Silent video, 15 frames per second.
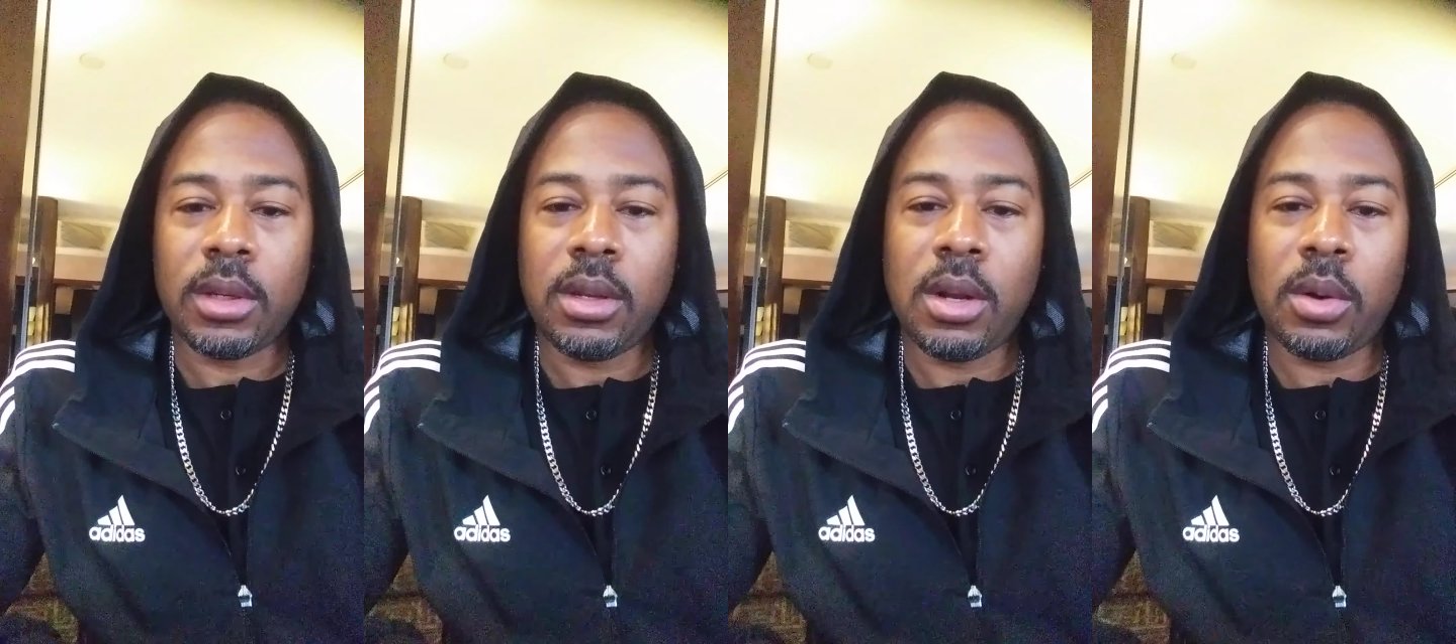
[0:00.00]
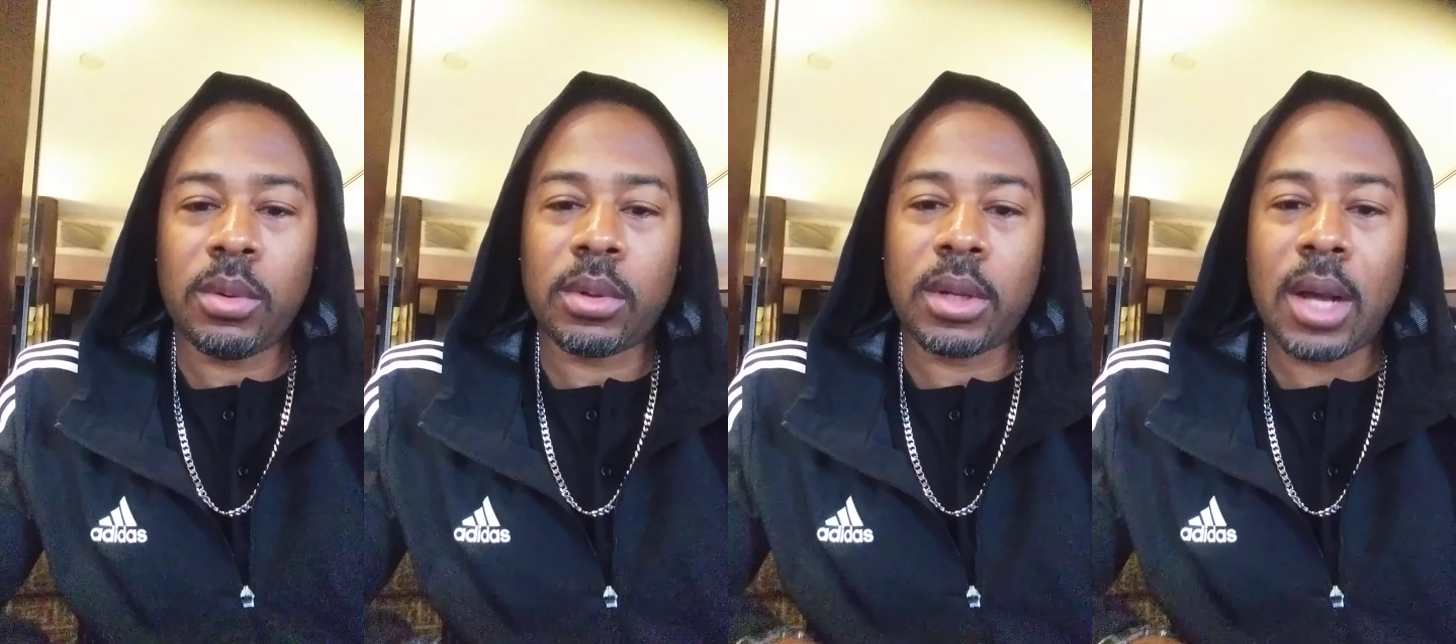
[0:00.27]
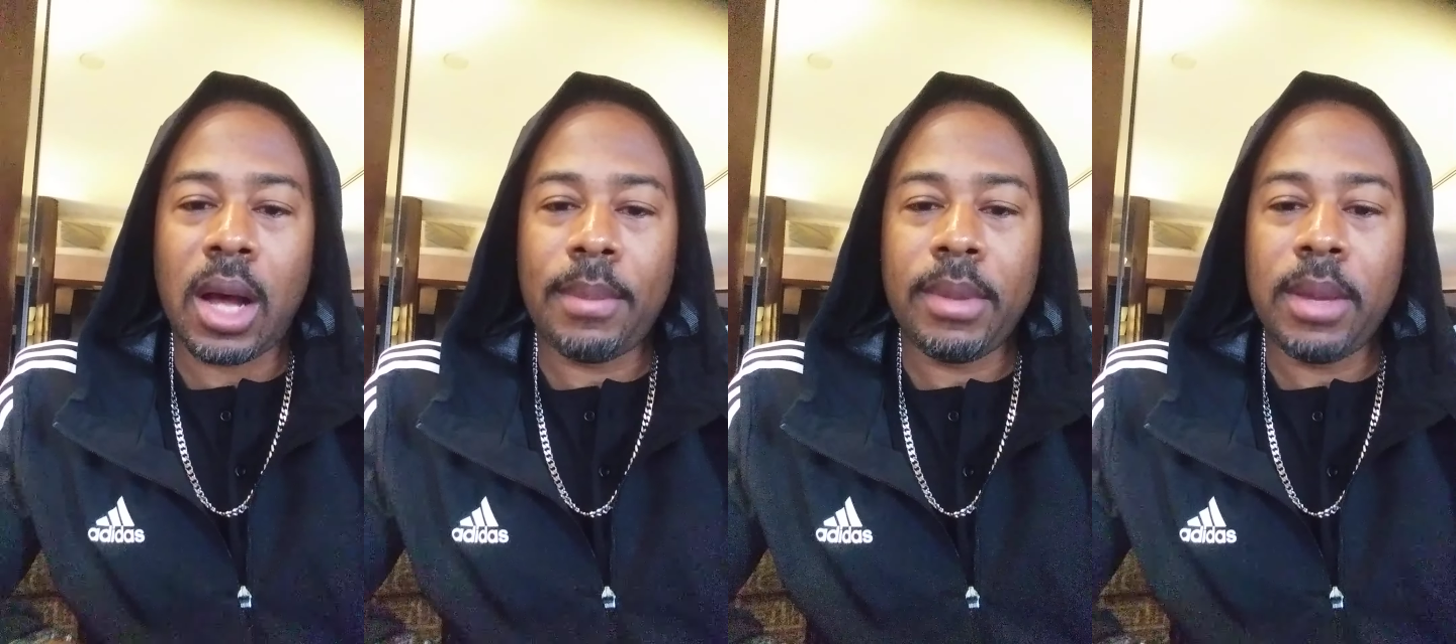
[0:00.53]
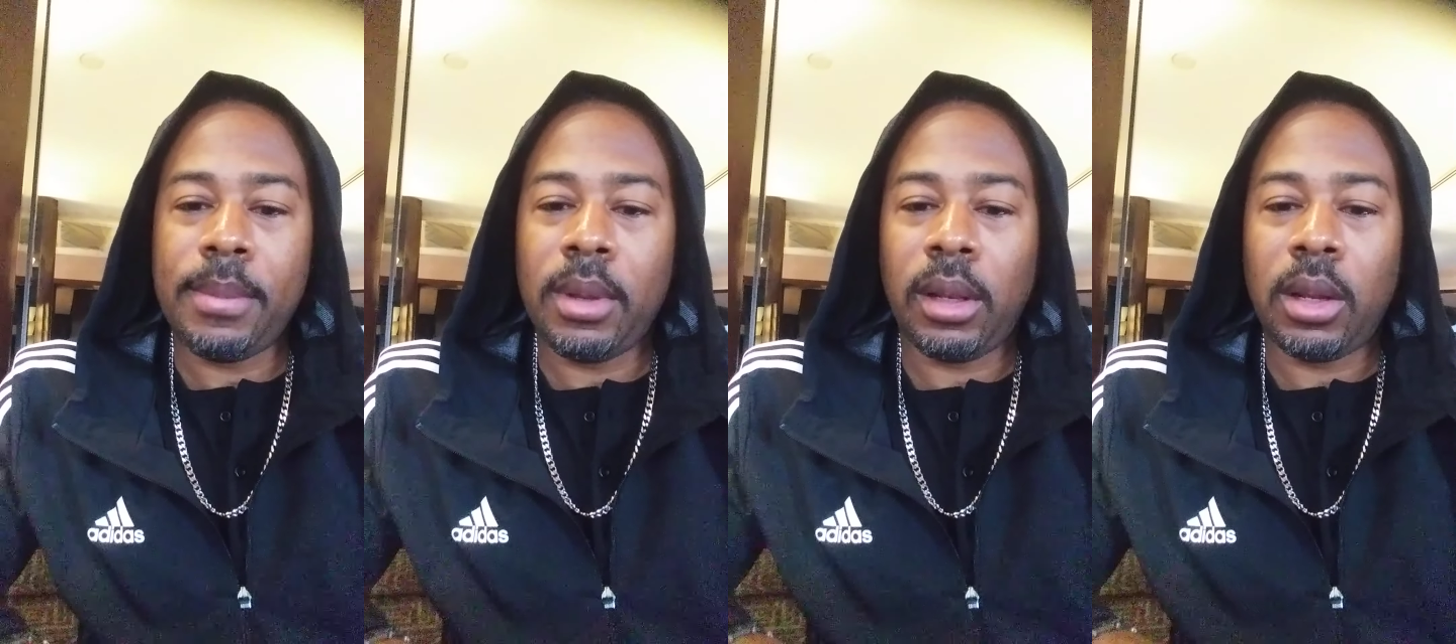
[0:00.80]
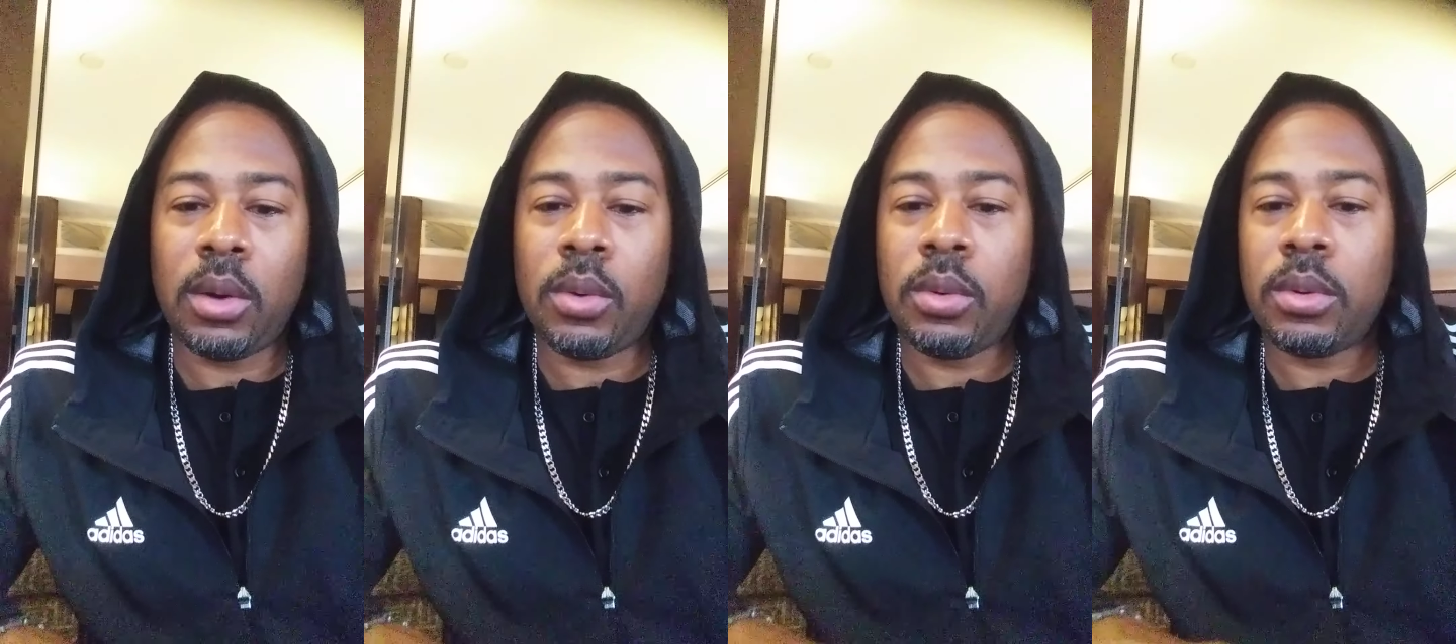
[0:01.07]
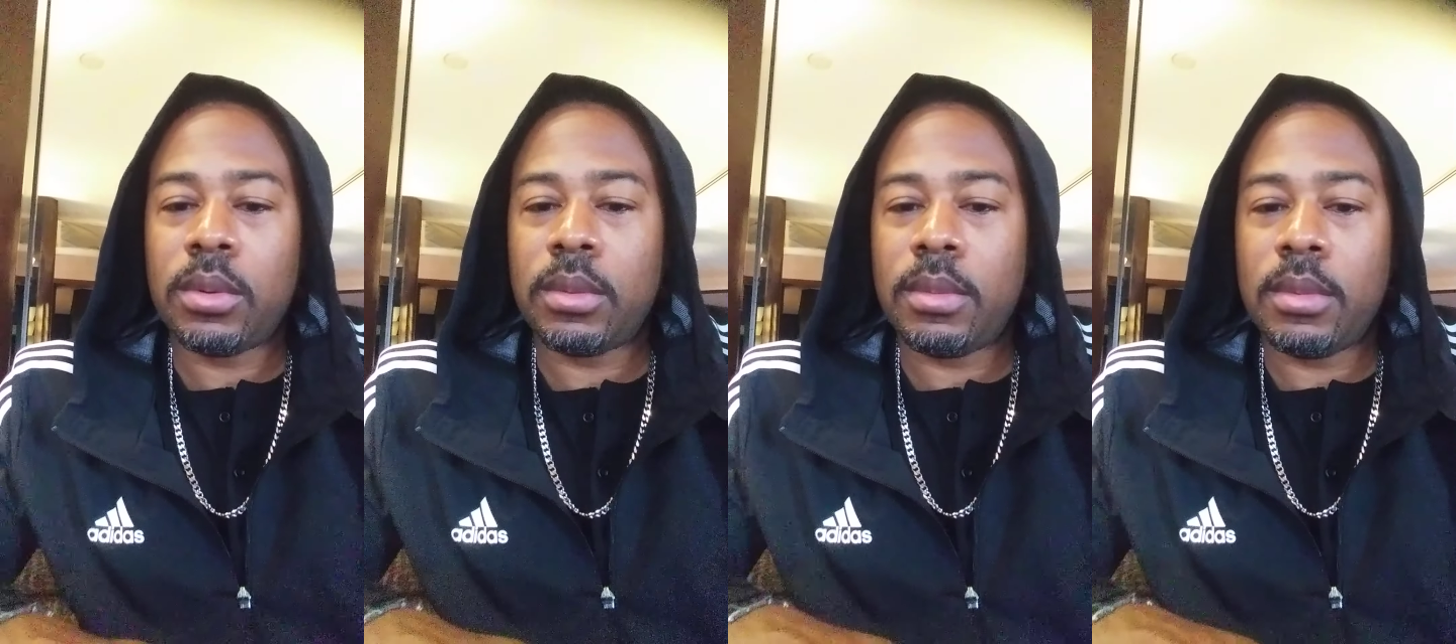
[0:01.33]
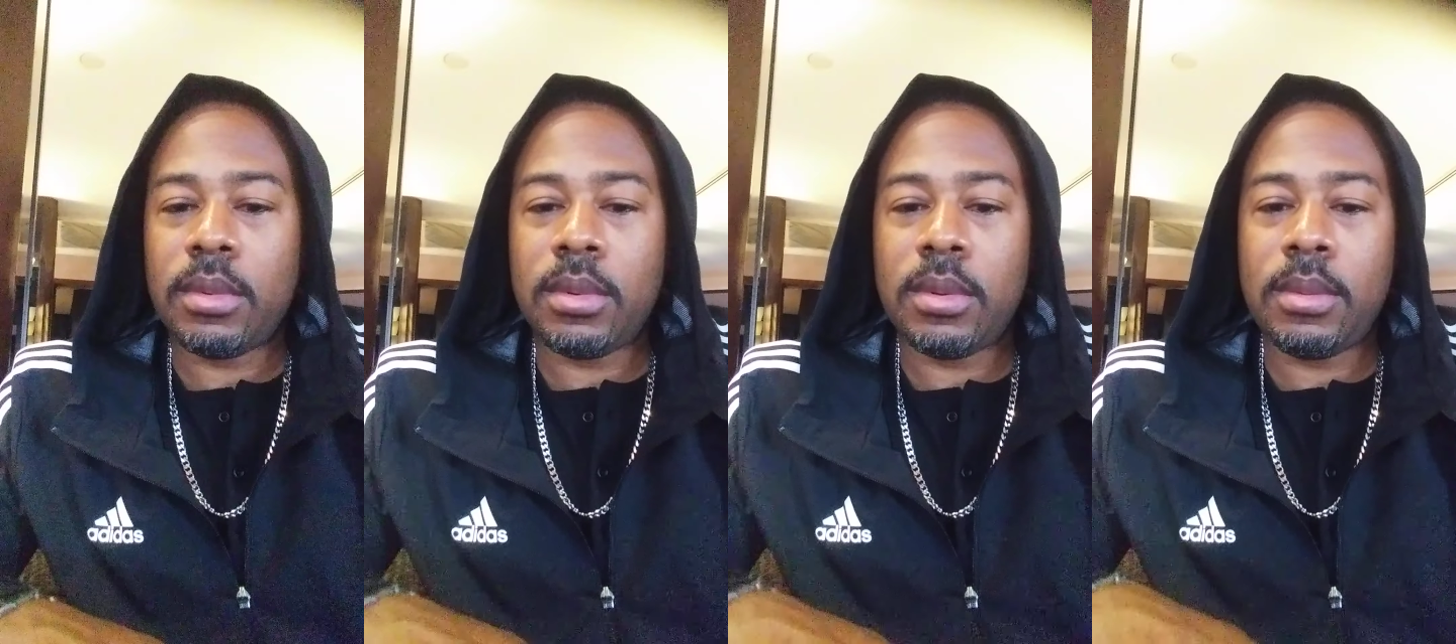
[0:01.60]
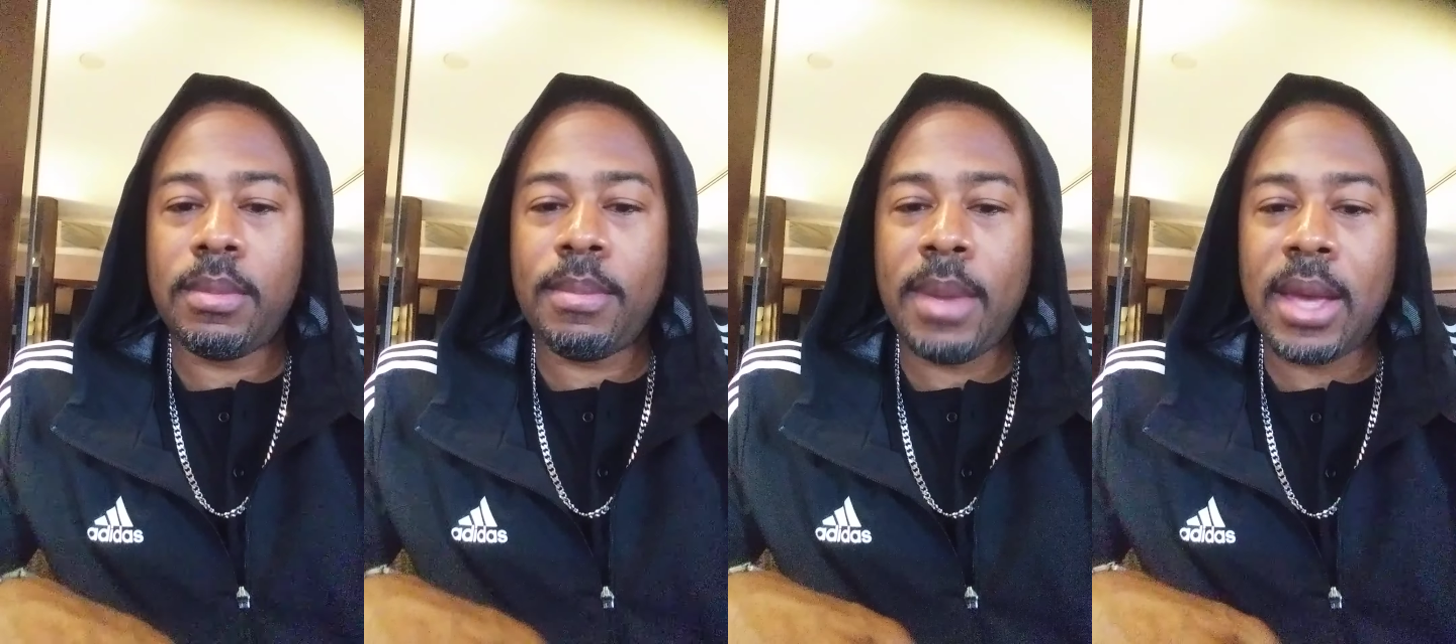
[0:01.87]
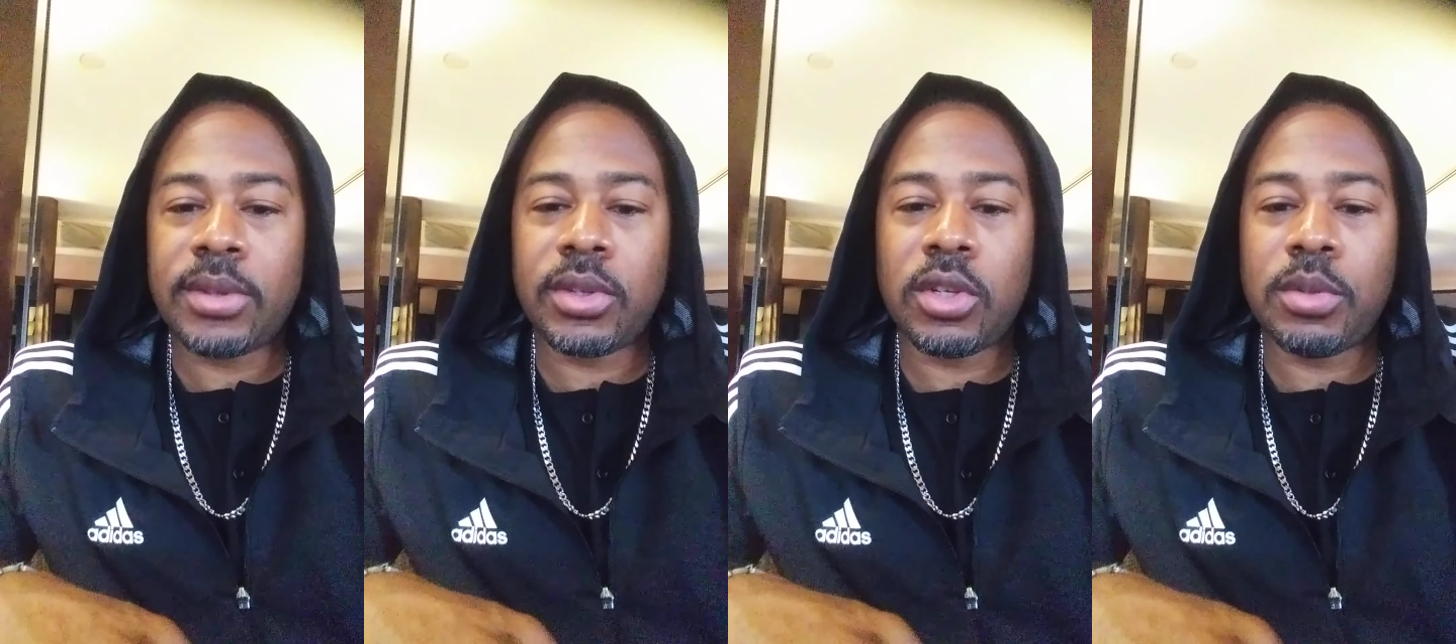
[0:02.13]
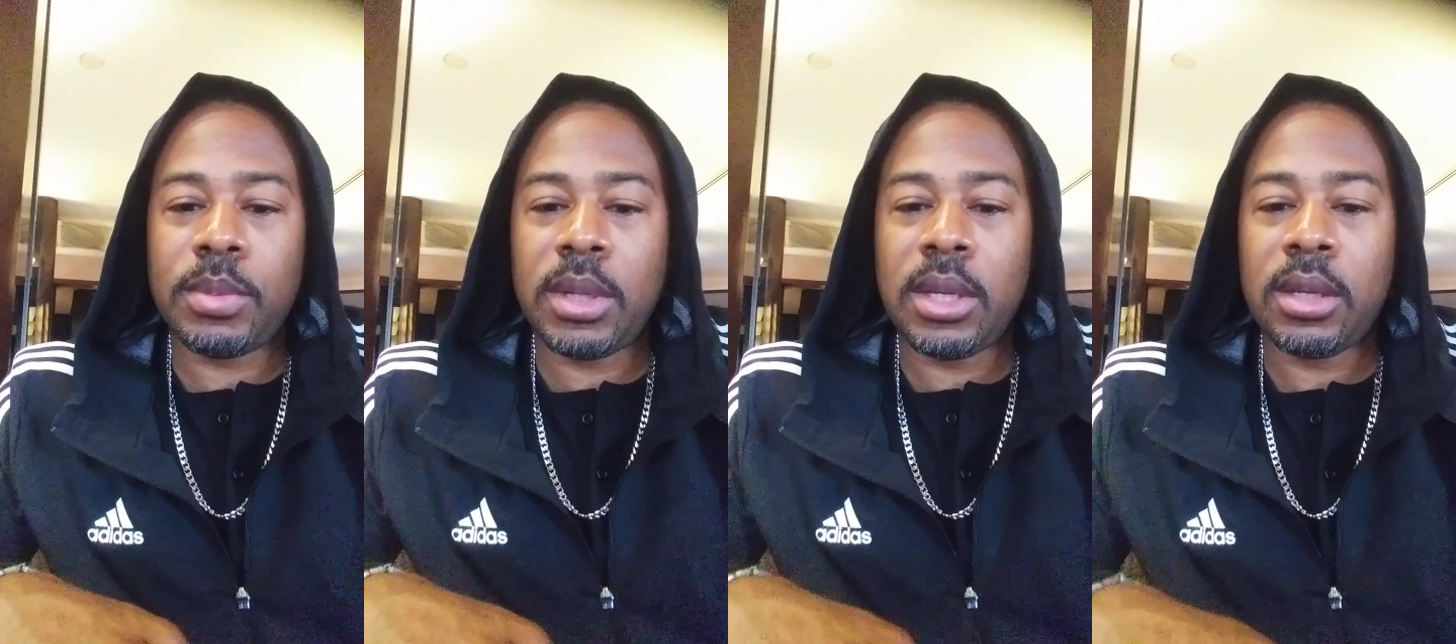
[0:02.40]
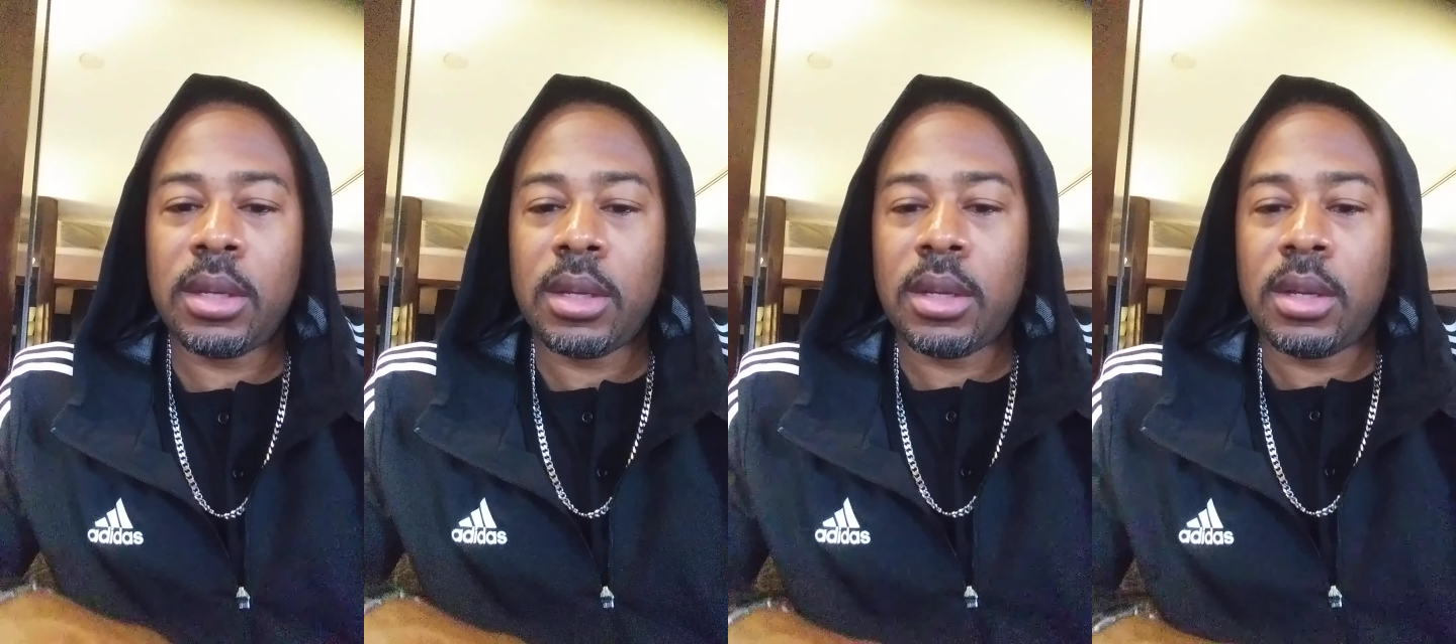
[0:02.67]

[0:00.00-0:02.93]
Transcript: you know, comment below message me